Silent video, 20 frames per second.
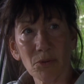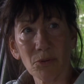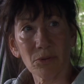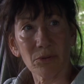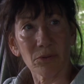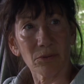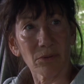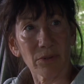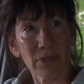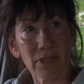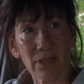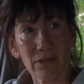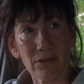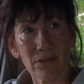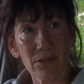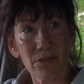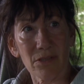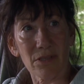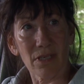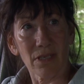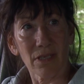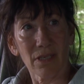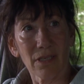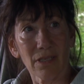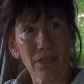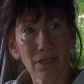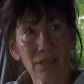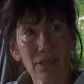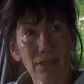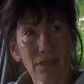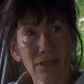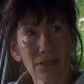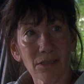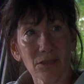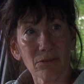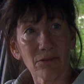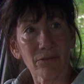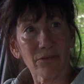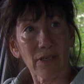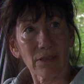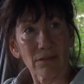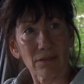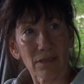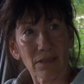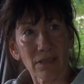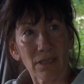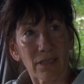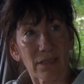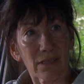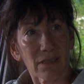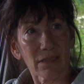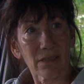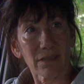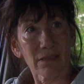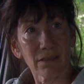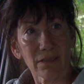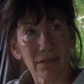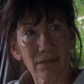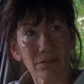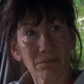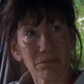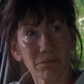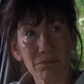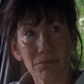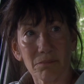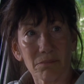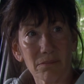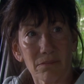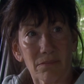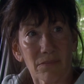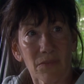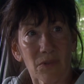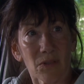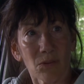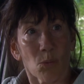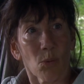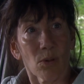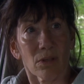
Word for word: more than all the others, you felt like the